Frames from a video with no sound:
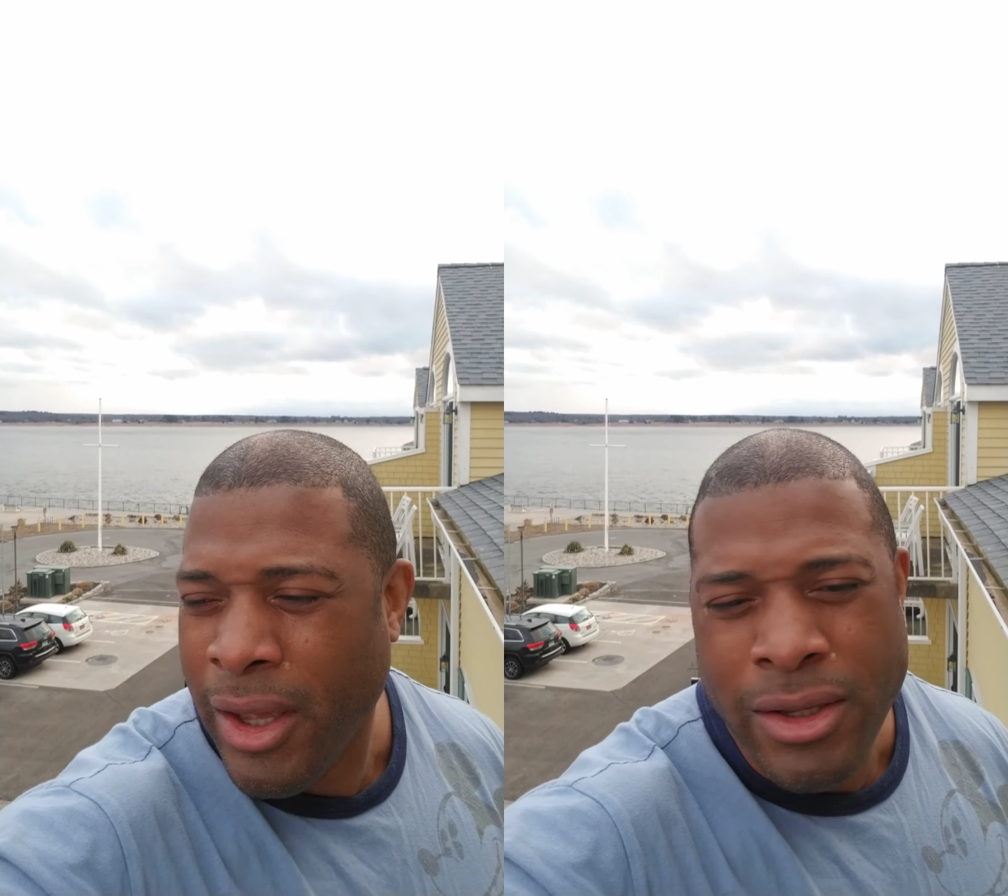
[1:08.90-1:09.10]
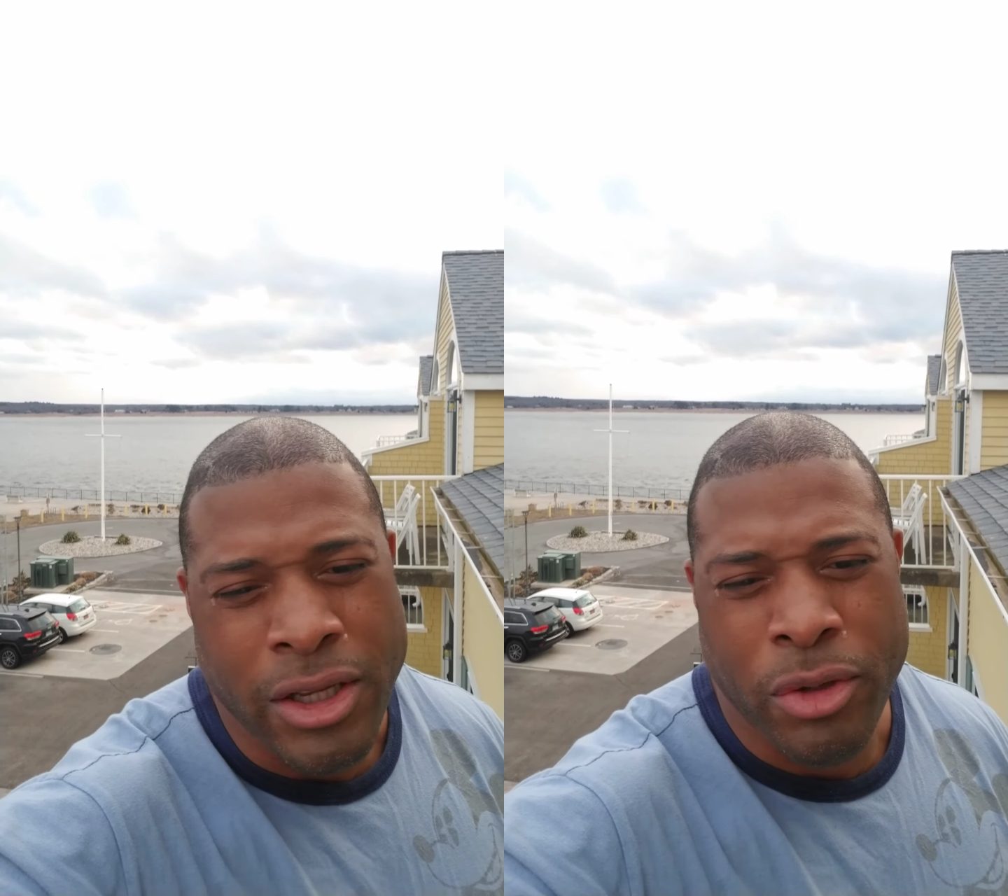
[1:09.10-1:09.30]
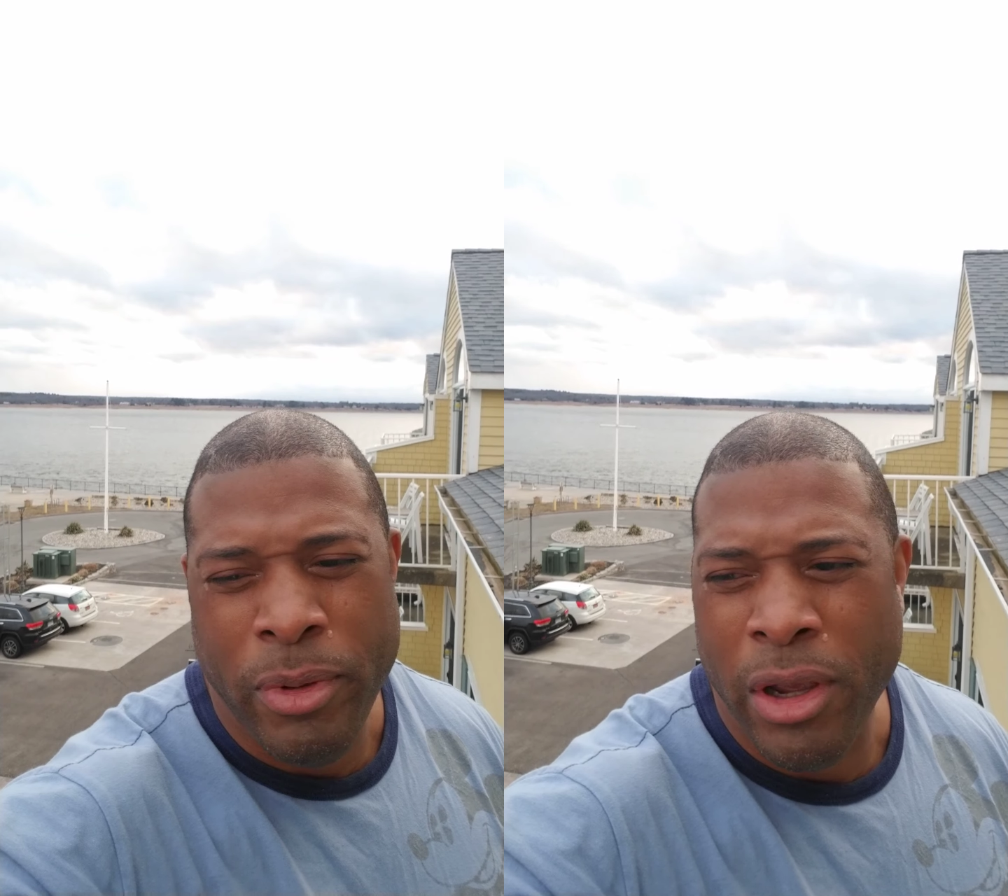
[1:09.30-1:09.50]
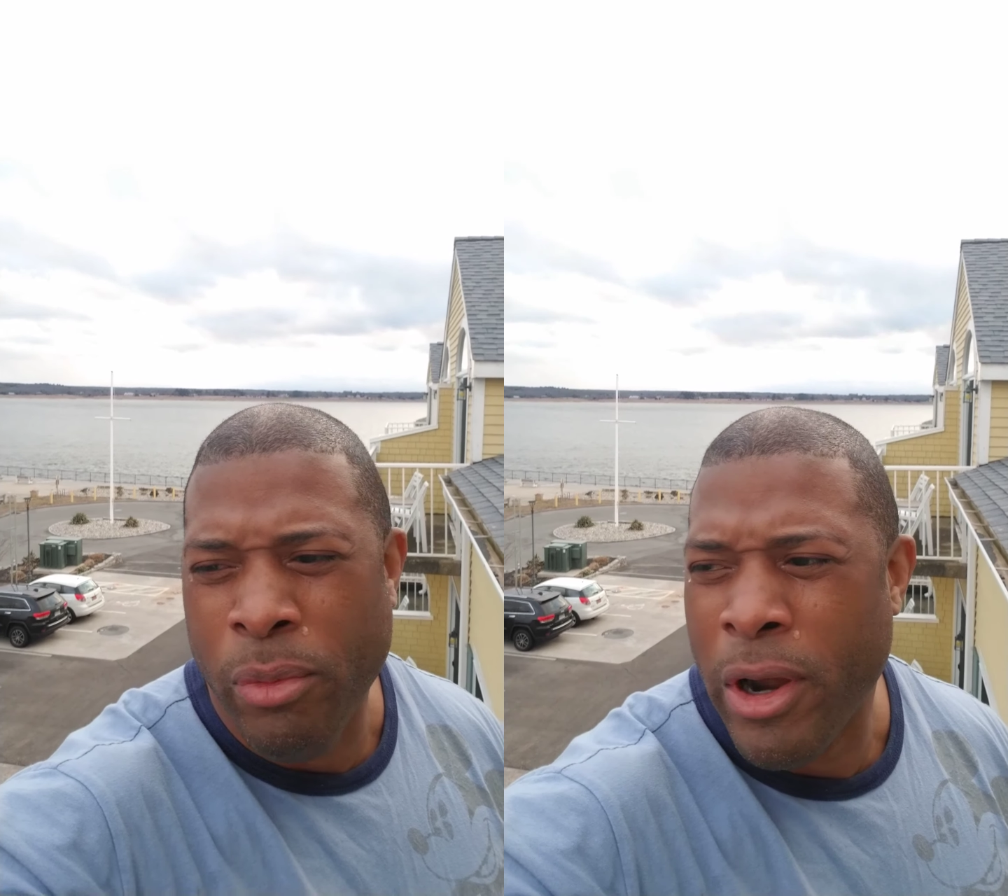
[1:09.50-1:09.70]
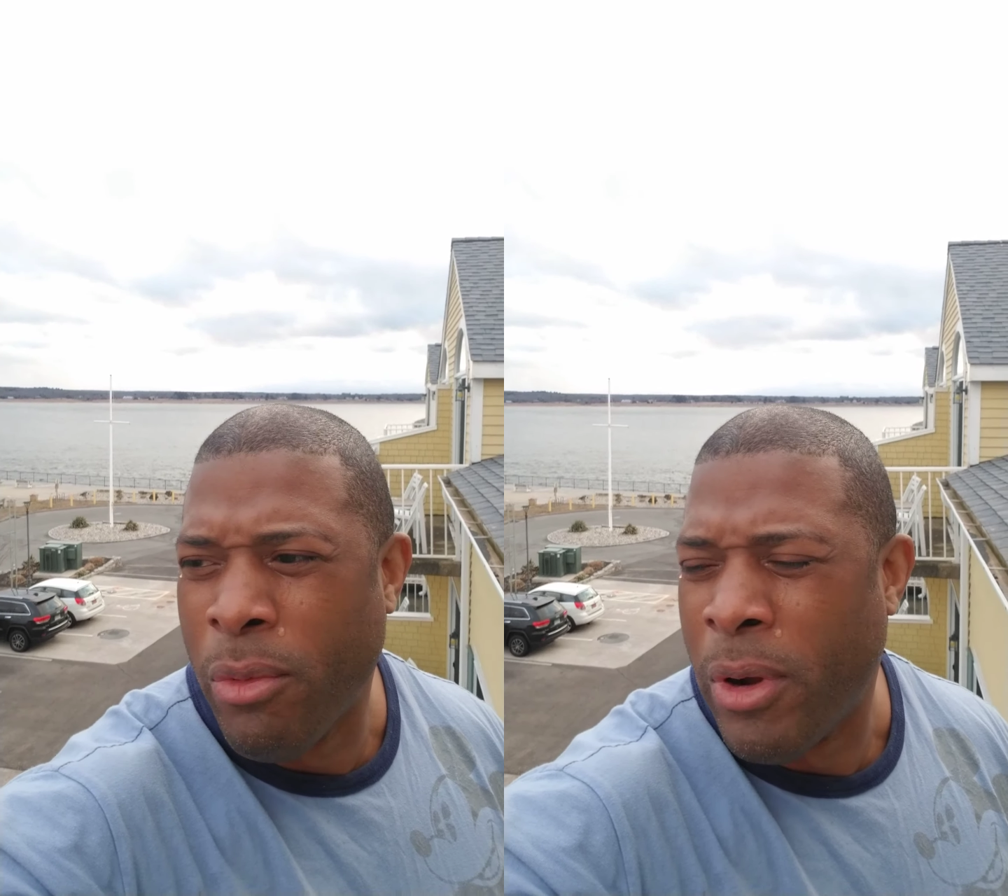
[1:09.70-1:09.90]
This would be a
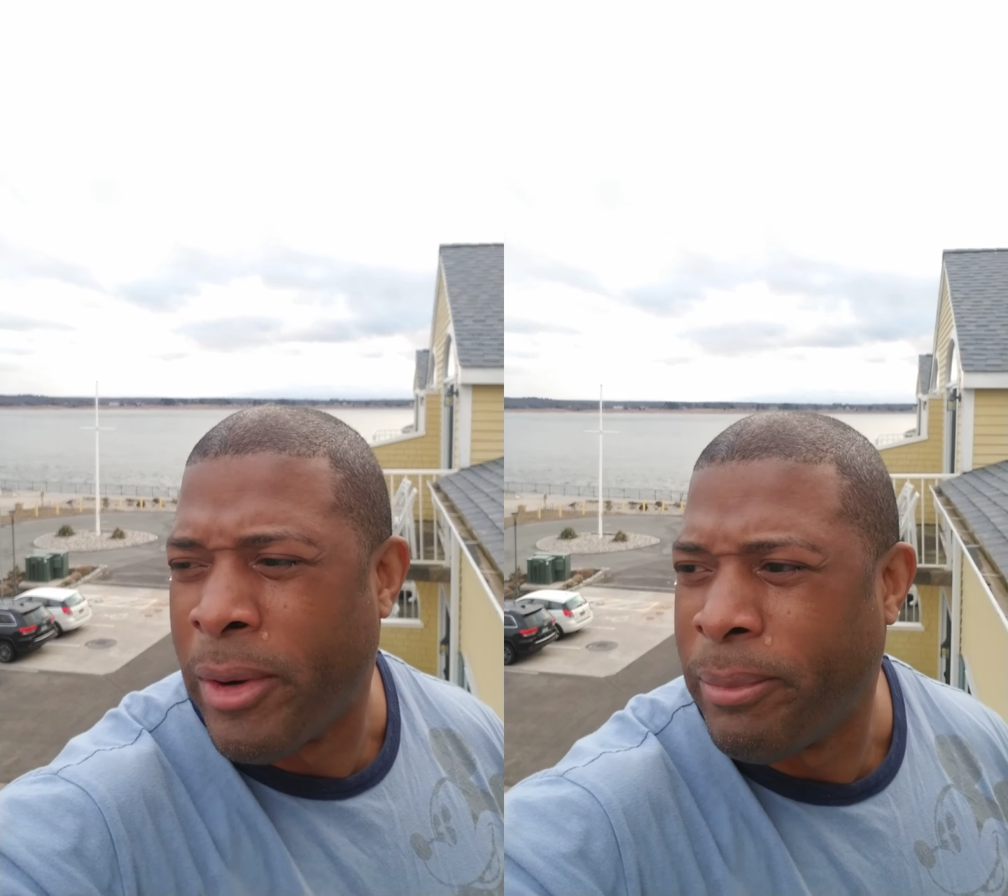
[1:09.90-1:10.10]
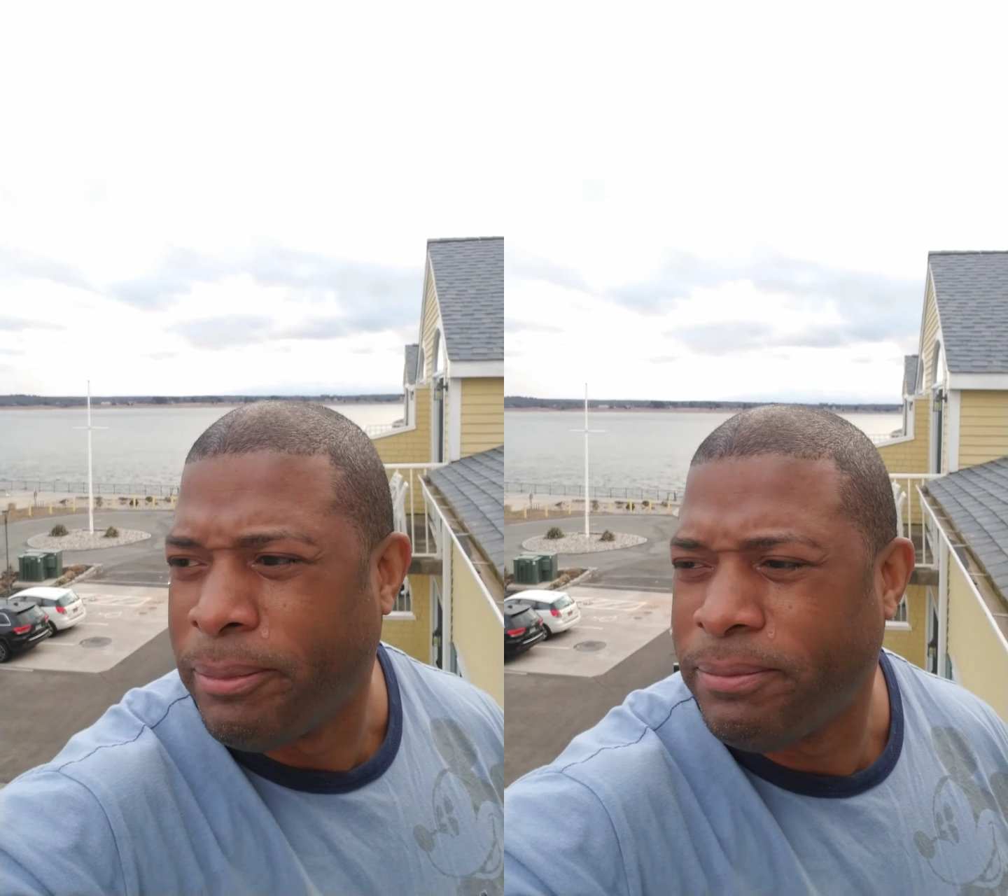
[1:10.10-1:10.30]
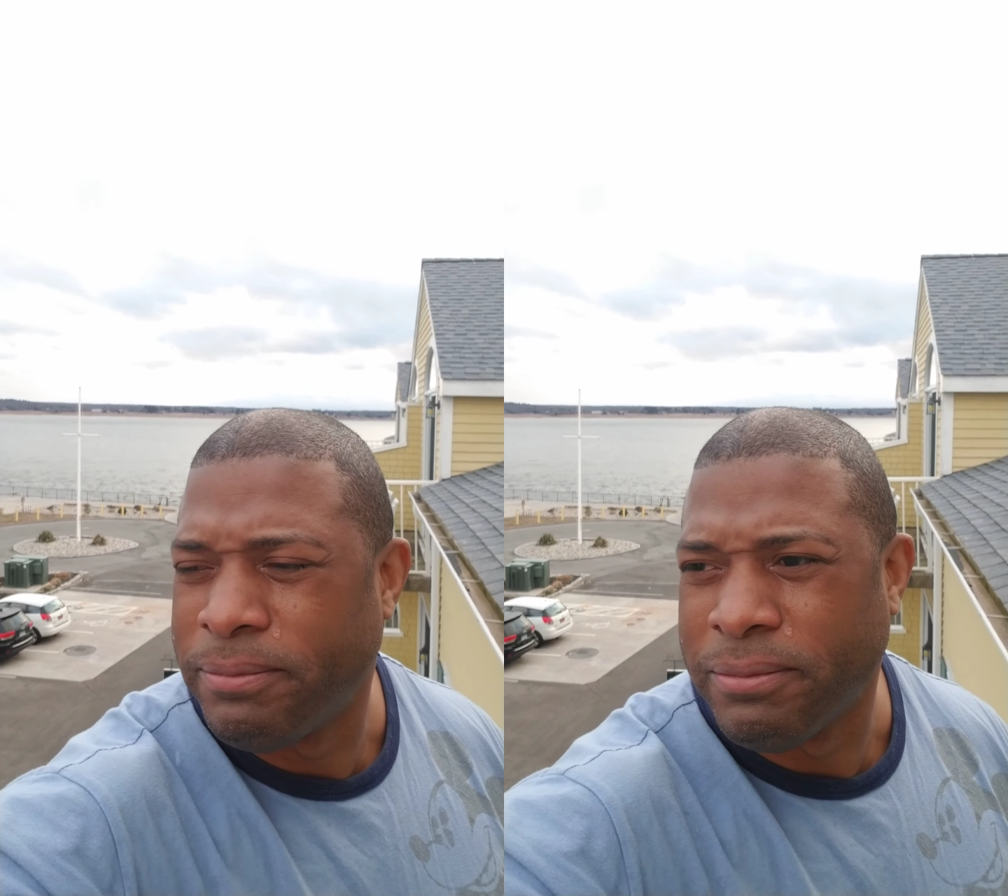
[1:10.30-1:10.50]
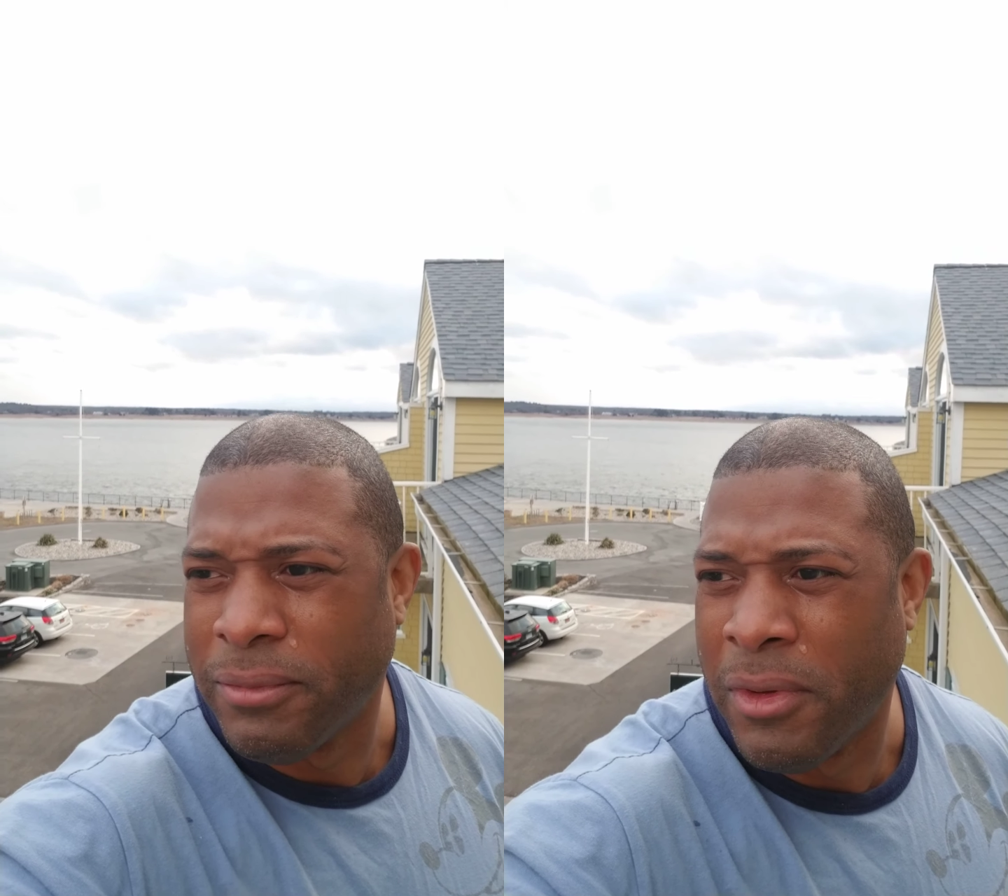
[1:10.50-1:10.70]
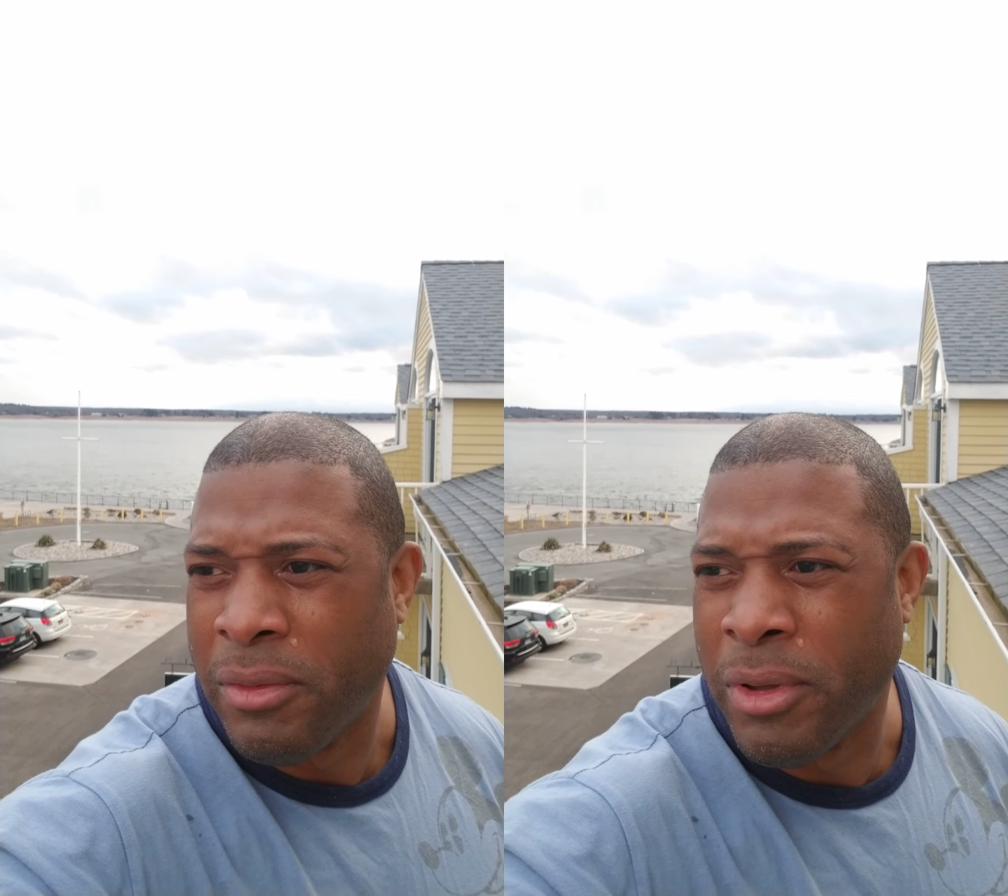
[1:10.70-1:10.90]
weird one.
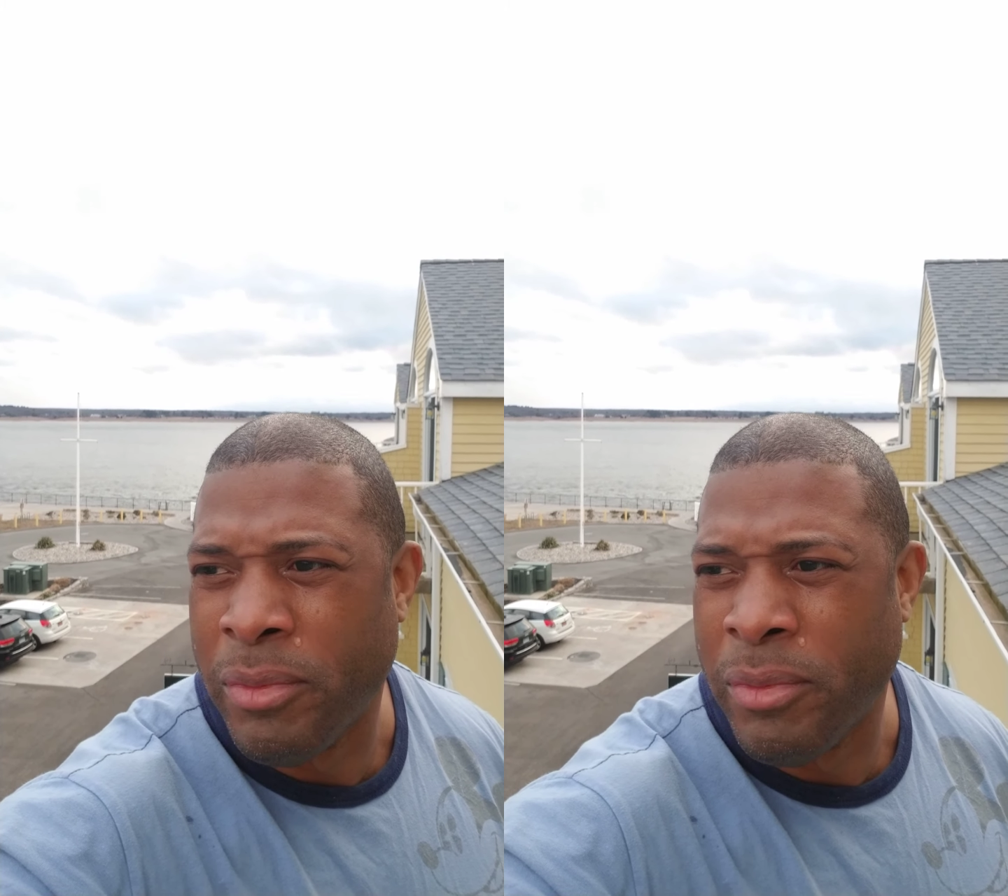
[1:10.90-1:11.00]
This